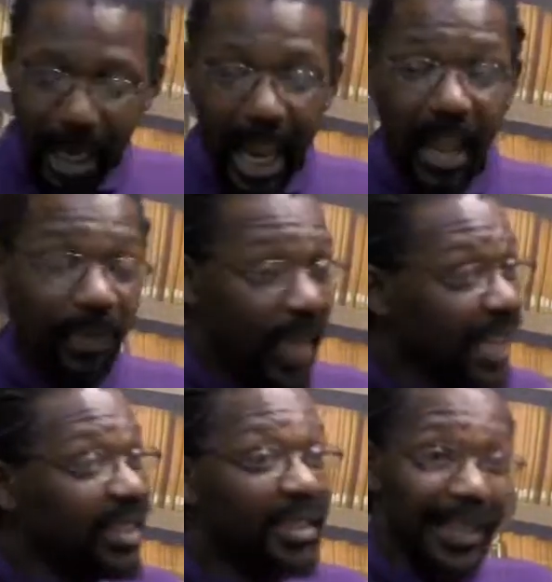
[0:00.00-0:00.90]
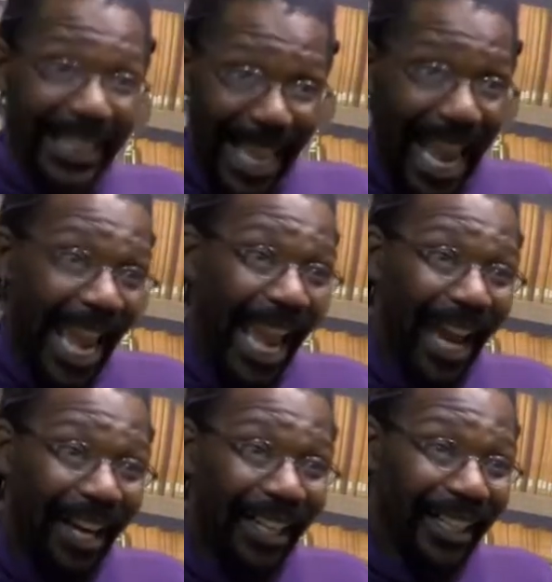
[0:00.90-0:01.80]
and that's today
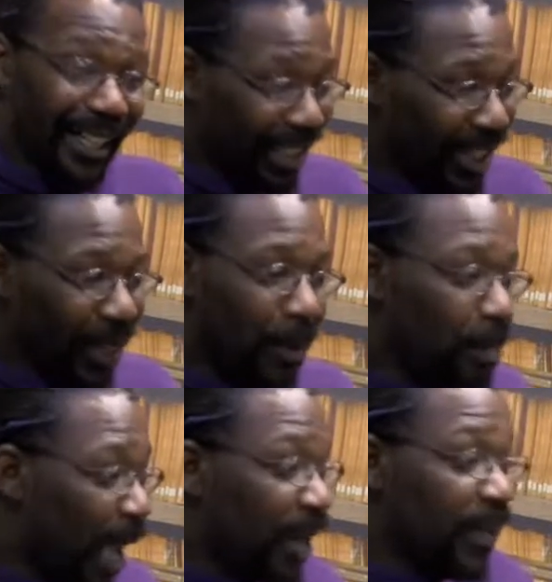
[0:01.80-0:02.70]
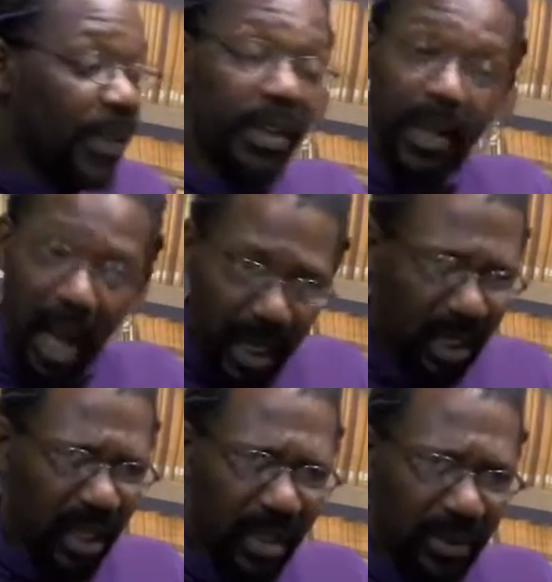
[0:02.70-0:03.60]
yeah you know back in the
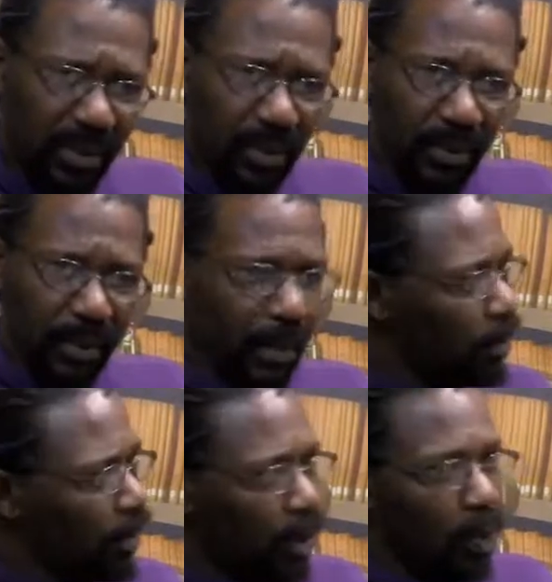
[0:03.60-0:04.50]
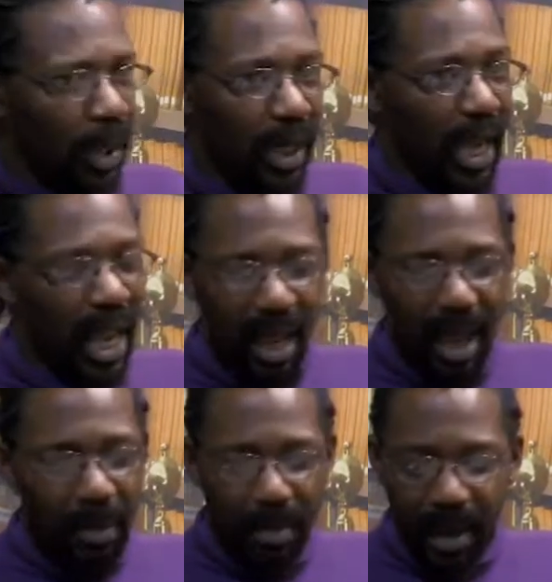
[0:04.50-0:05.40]
90s when
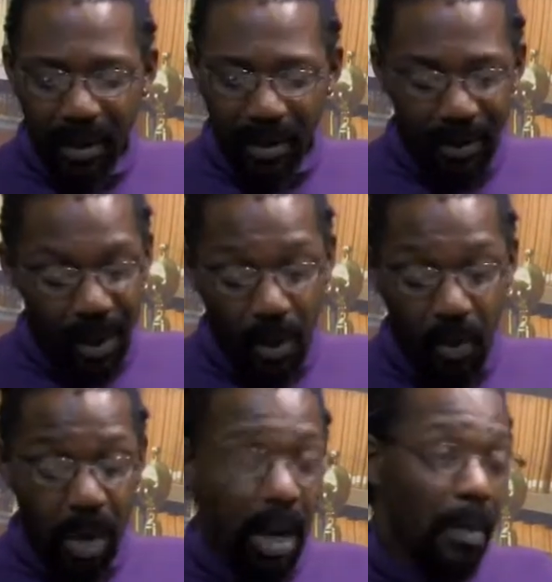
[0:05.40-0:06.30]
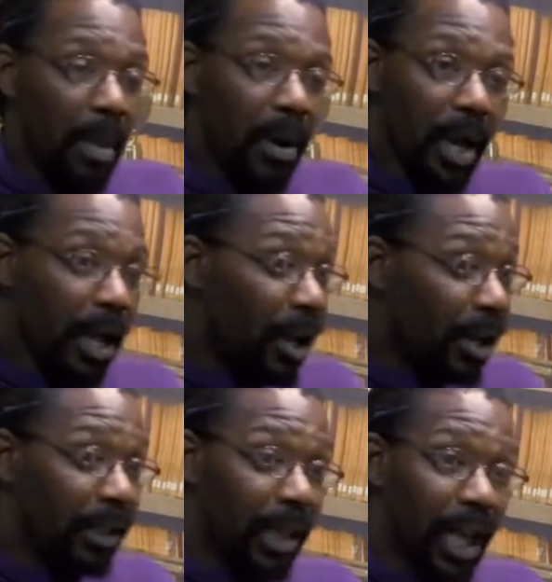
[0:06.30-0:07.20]
America, well, when America
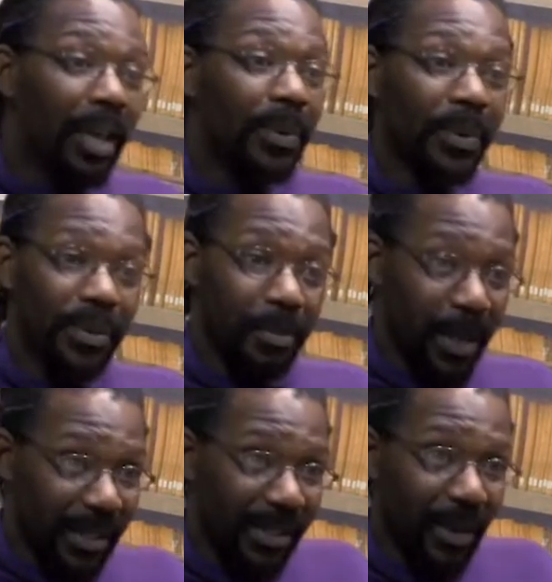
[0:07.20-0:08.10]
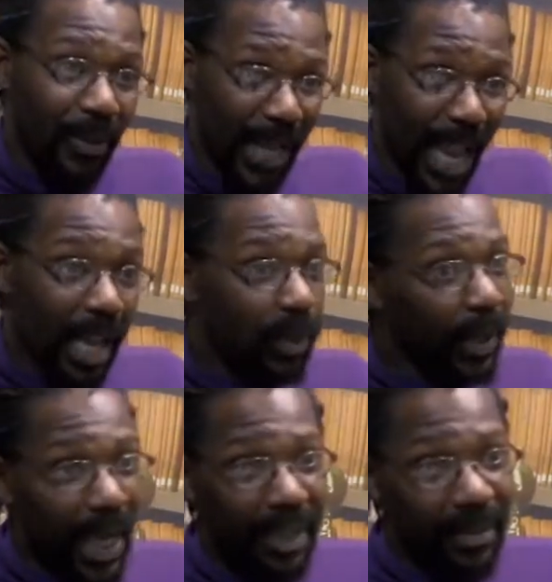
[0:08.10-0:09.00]
Online was the best that we had, we had